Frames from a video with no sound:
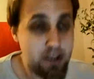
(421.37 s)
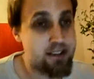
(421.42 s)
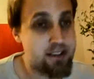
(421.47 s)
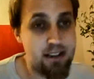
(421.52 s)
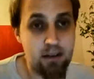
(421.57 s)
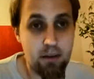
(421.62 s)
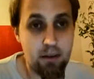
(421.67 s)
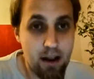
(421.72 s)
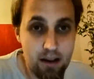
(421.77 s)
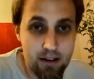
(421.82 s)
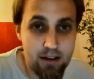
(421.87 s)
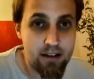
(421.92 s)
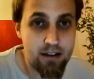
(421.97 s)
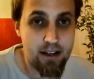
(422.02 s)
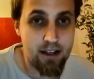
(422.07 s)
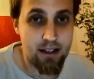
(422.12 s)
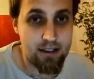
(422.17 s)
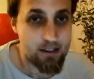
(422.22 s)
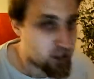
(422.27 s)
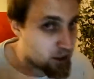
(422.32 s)
in some other
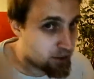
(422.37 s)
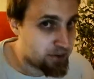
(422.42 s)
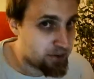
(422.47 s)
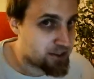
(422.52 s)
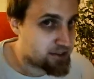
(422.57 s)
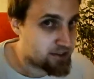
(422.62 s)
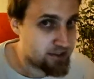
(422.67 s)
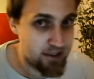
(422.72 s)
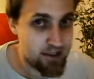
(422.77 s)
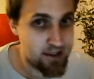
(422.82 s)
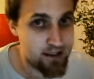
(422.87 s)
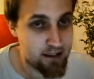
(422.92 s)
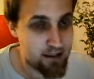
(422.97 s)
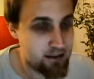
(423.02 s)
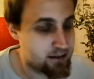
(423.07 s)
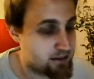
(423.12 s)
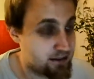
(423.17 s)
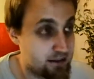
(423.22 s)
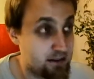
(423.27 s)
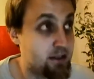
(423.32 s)
things, obviously
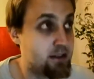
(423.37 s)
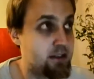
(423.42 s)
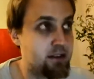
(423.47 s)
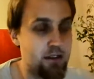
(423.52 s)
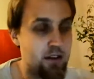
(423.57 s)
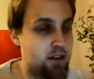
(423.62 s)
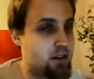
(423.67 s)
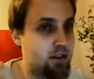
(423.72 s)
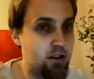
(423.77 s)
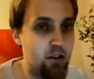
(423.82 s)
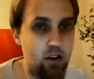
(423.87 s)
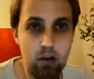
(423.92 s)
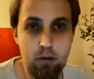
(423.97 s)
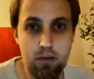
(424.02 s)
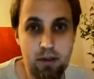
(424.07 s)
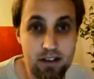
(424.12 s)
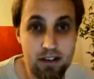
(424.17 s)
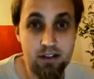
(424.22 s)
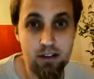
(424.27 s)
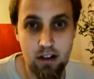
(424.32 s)
there's
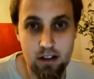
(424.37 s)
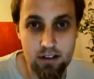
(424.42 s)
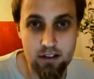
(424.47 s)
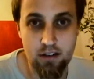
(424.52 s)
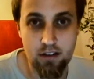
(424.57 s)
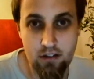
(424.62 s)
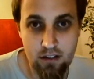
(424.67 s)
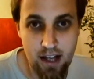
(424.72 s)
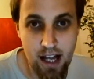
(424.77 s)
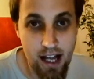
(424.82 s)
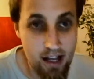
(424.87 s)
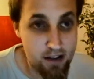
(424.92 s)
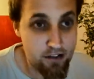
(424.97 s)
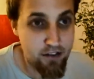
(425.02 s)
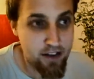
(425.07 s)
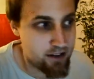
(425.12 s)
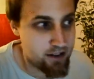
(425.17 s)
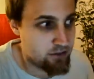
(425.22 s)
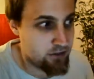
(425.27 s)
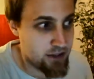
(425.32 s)
enormous loss of
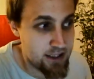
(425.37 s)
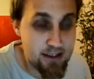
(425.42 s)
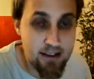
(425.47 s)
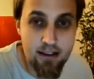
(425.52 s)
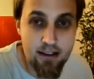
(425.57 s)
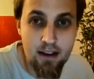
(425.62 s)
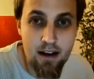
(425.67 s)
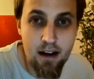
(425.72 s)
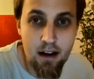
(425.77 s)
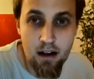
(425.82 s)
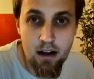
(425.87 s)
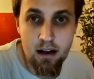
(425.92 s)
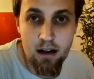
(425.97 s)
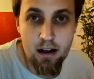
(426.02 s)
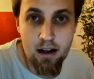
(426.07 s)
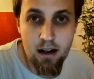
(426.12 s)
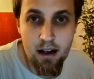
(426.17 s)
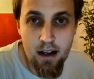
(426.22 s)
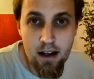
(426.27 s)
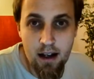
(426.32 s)
life at risk there.
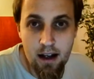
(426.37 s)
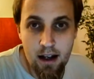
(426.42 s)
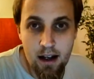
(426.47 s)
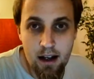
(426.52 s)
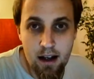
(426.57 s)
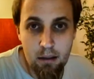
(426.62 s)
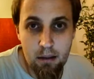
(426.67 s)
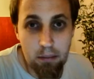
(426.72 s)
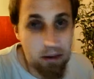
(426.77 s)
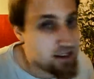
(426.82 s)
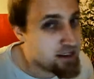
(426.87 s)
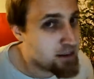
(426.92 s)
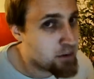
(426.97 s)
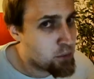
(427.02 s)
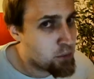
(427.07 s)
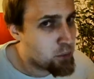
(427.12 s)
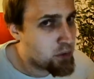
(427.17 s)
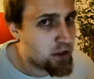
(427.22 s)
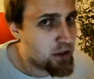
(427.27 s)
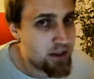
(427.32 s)
But the
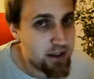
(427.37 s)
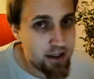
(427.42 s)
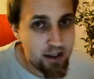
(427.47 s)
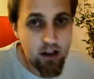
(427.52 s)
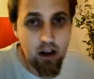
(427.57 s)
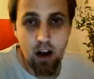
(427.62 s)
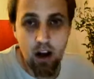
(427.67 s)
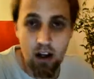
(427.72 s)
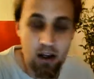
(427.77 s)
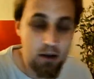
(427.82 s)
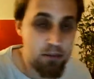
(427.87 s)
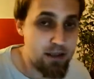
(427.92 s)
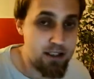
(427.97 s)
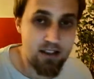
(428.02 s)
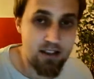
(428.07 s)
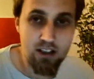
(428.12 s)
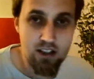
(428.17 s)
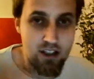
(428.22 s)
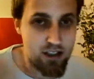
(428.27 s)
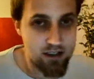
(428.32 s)
world
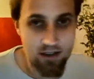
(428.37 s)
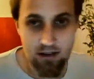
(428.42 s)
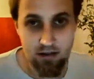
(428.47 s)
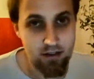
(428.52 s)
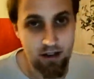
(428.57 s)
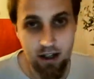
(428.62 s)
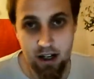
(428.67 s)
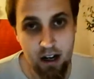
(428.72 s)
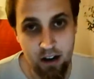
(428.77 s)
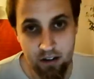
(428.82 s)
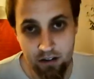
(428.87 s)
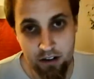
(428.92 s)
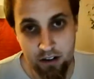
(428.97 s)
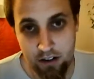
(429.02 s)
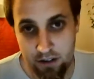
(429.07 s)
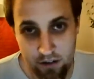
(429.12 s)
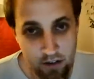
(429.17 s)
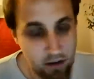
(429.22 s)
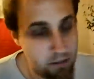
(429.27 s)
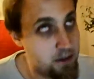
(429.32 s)
economy's just
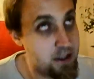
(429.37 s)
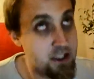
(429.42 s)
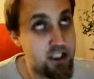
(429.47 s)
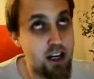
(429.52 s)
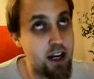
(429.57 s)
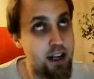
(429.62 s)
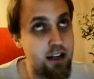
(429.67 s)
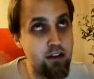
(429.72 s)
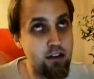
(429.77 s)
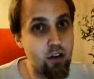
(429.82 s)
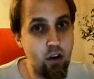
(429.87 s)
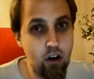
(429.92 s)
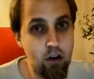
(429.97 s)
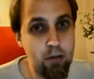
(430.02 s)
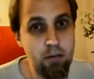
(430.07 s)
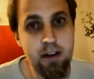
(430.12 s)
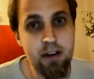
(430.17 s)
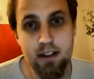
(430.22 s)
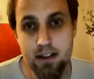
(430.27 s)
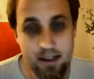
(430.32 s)
recovered from a
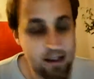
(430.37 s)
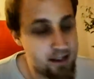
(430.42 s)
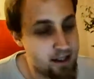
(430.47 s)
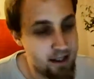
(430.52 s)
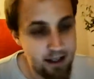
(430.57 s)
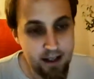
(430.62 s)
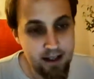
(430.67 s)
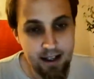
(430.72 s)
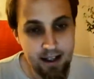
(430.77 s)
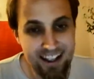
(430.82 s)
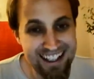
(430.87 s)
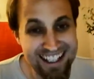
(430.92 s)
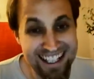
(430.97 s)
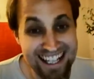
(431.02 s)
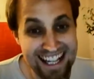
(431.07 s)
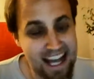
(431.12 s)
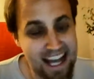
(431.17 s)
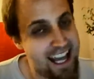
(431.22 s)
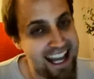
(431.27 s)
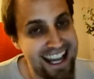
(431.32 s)
ginormous
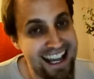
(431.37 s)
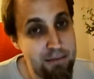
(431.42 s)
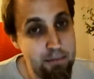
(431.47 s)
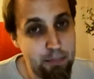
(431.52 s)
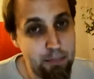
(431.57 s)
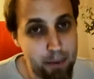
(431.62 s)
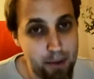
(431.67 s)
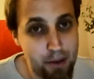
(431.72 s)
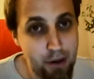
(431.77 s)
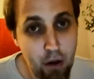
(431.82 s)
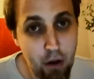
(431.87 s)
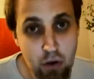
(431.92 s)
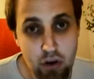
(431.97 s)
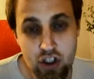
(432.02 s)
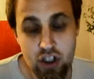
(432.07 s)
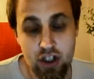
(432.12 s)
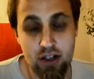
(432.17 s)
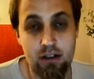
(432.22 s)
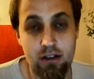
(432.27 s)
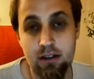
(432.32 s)

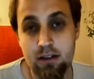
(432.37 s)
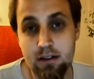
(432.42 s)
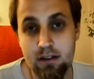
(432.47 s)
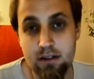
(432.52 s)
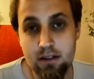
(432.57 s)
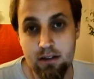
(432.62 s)
implosion.